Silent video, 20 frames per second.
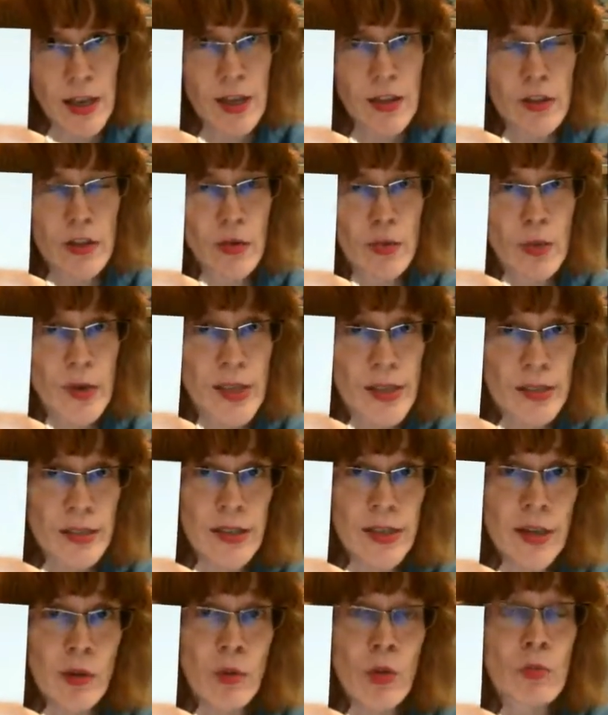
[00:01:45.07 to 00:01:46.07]
The
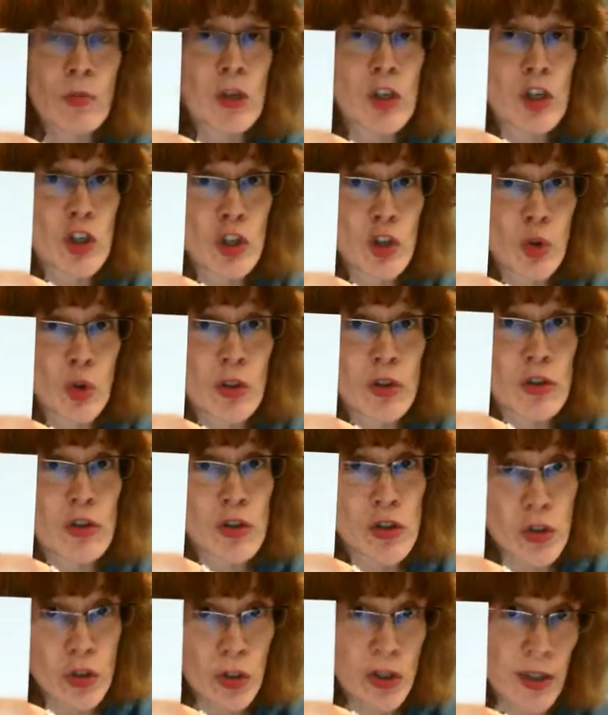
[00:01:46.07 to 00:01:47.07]
reasoning will be
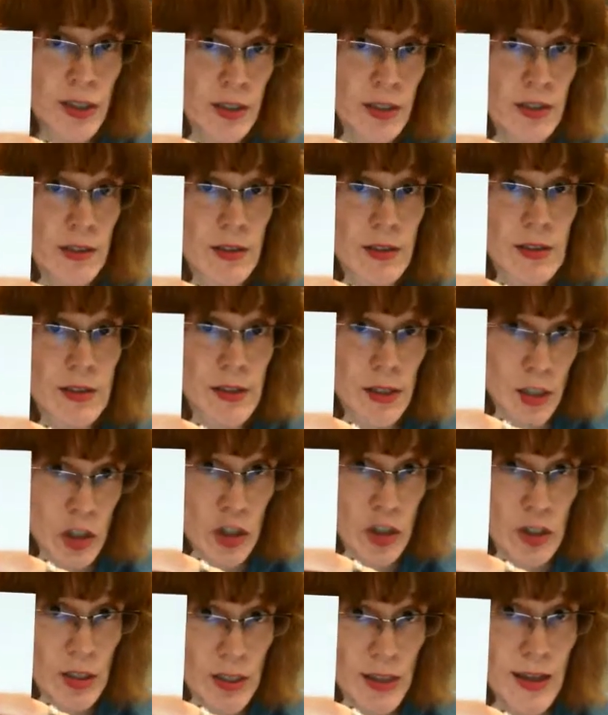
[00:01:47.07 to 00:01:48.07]
short-circuited,
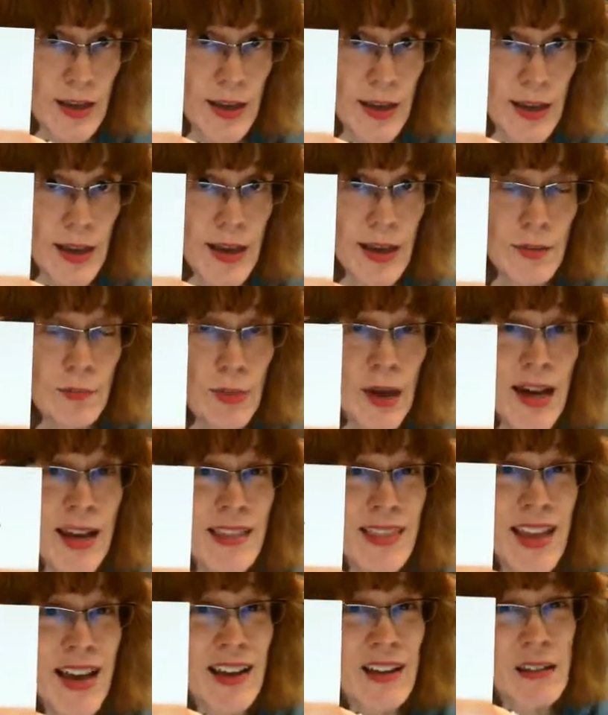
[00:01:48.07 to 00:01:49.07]
essentially, by
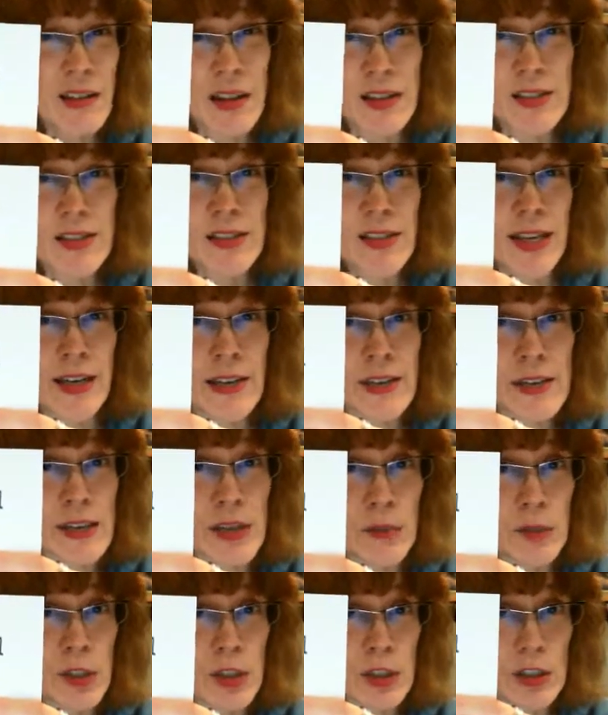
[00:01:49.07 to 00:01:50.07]
that unstated
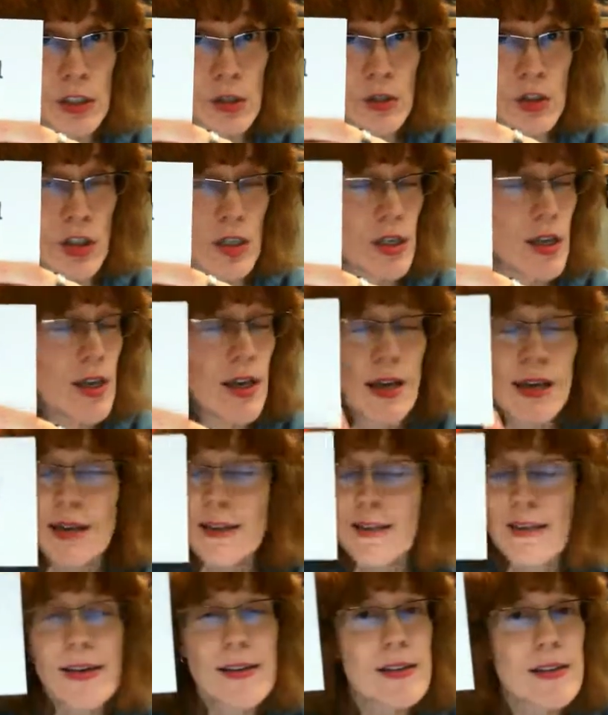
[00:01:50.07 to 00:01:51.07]
subconclusion. It
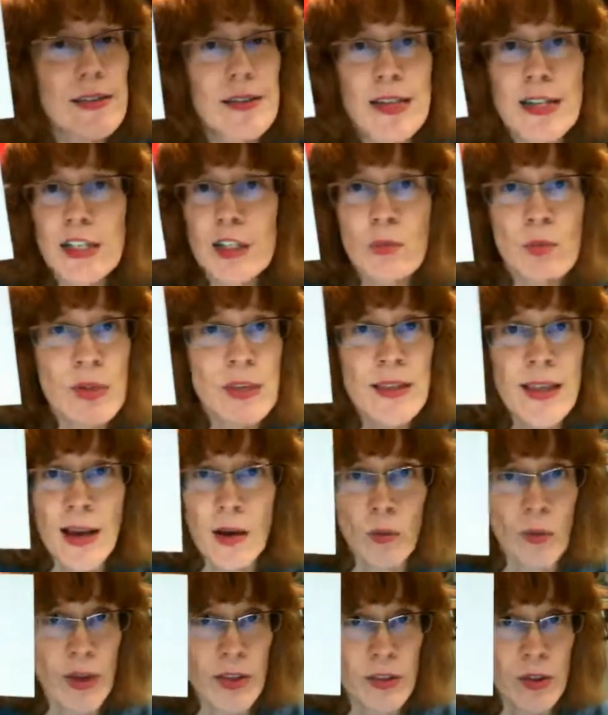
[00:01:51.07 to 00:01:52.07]
doesn't need to be that
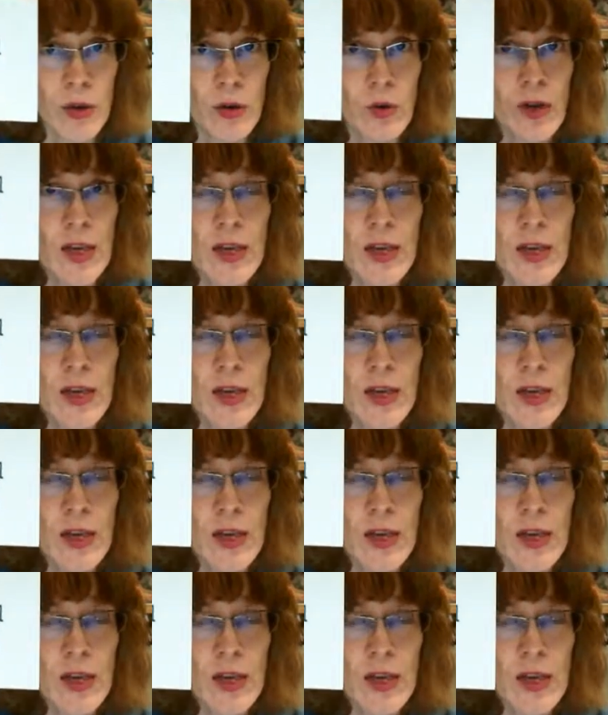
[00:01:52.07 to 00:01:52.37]
way, though.